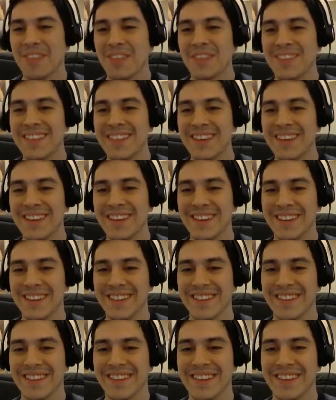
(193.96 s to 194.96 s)
What the hell?
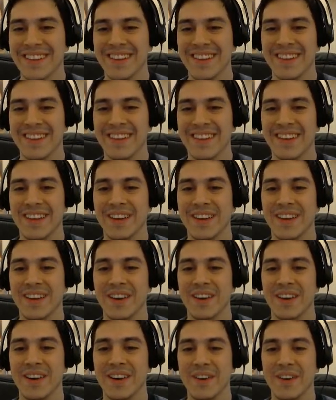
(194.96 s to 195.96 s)

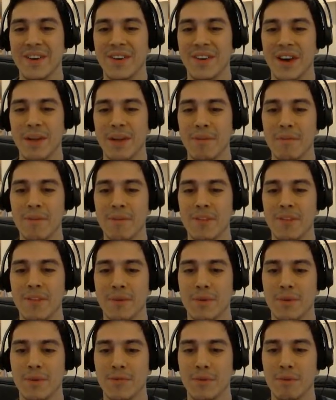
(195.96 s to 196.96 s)
Oh, I remember that there
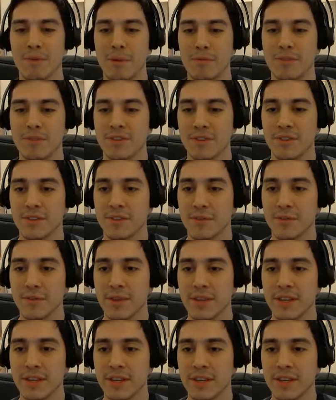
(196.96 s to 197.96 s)
were a few bubbles here,
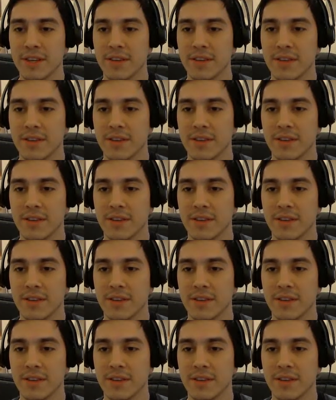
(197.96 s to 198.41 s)
weren't they?